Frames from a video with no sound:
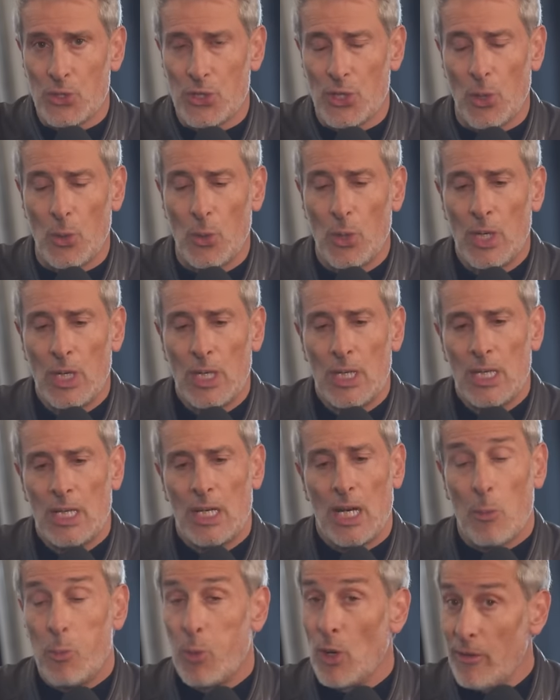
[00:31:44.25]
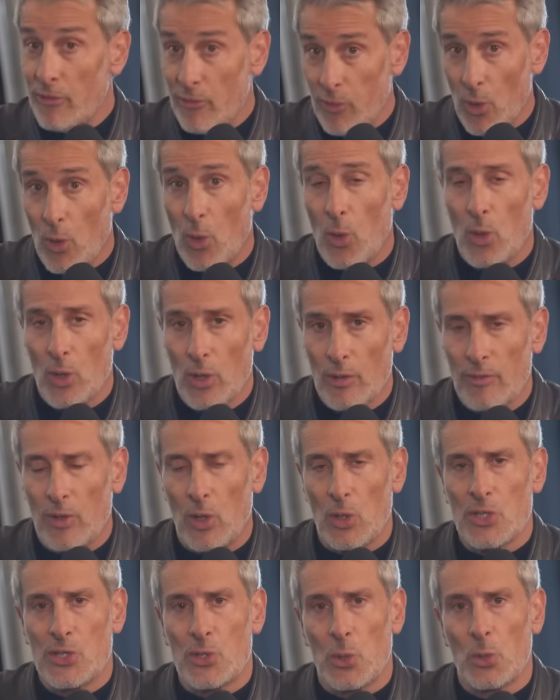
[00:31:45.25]
So I pray for all of
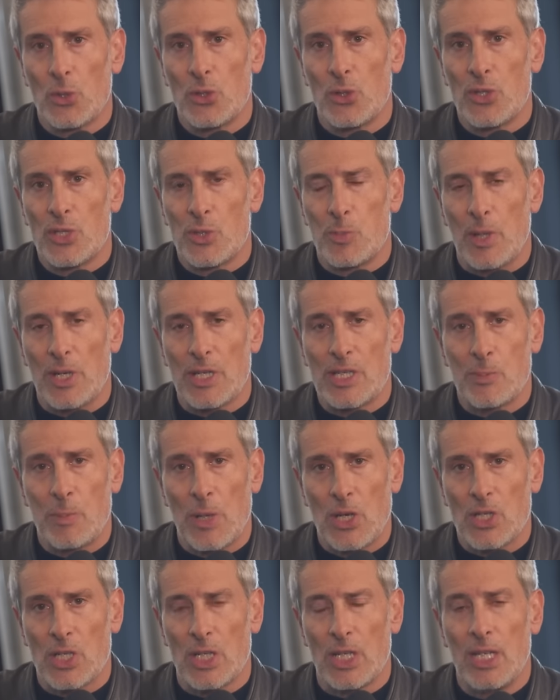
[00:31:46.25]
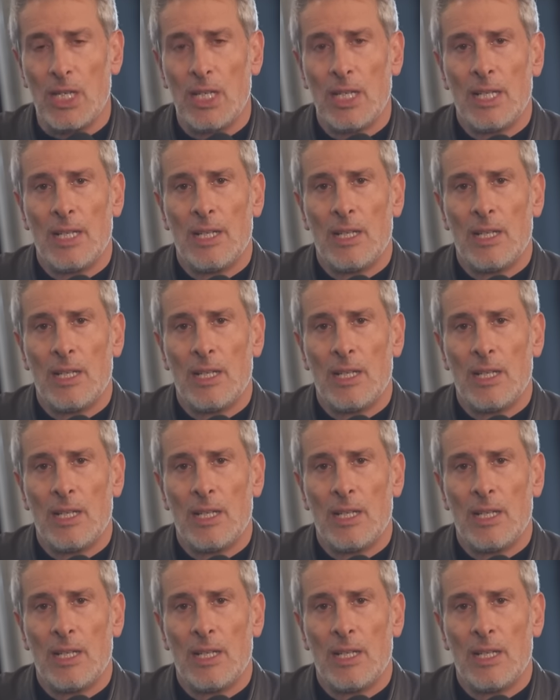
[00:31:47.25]
our soldiers, but especially